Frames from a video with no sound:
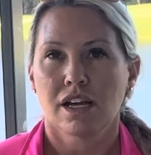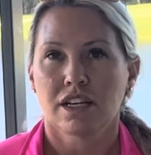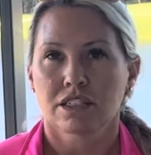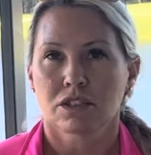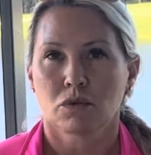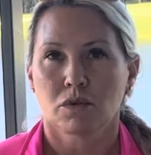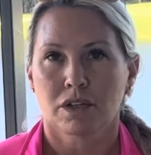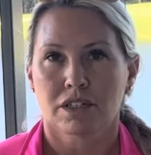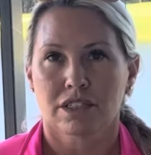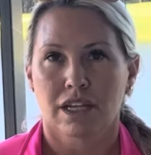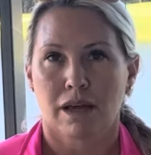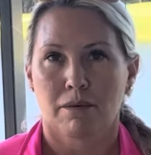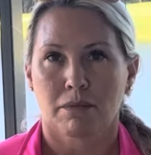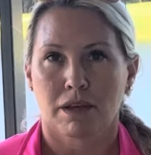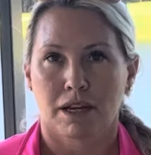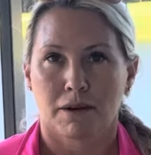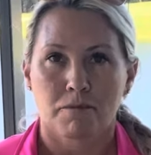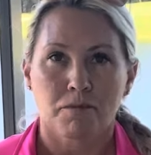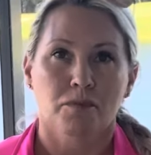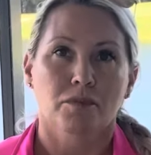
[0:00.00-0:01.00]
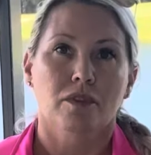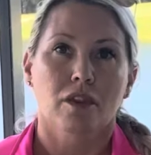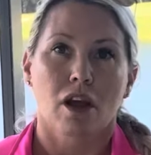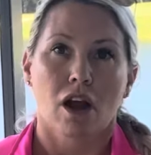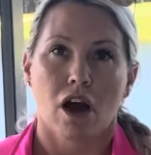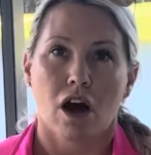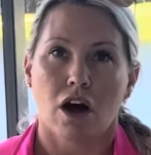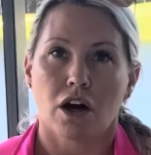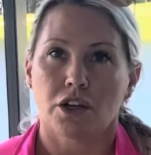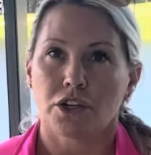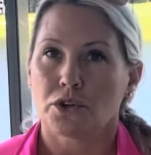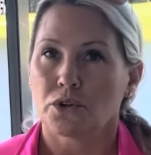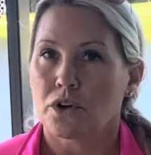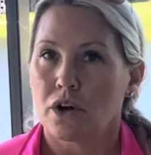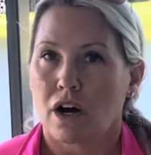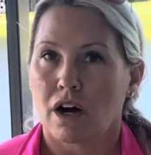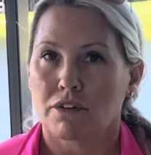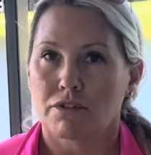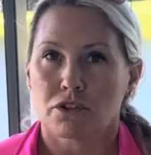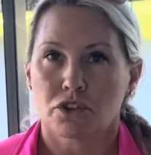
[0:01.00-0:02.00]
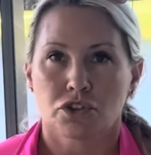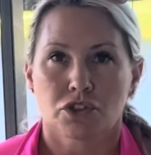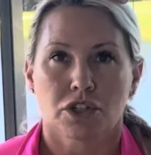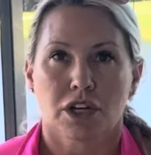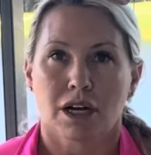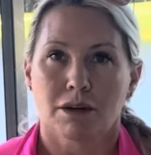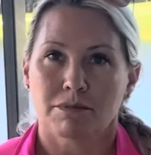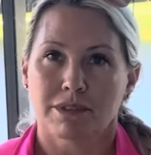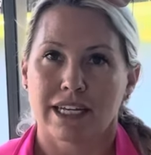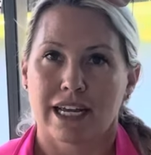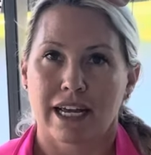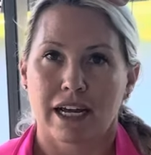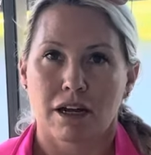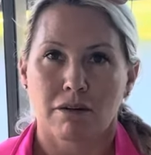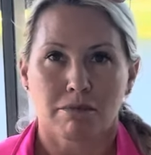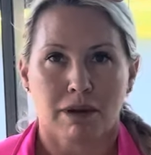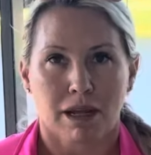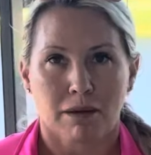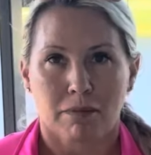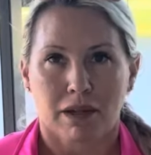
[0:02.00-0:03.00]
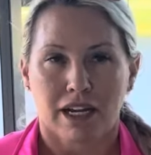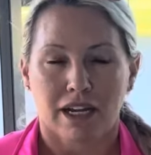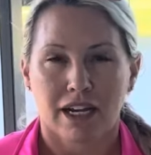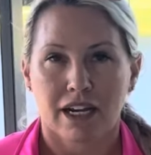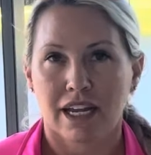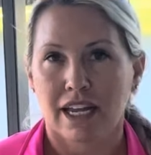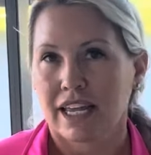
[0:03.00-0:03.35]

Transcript: So what does that mean? All you golfers, you come down, maybe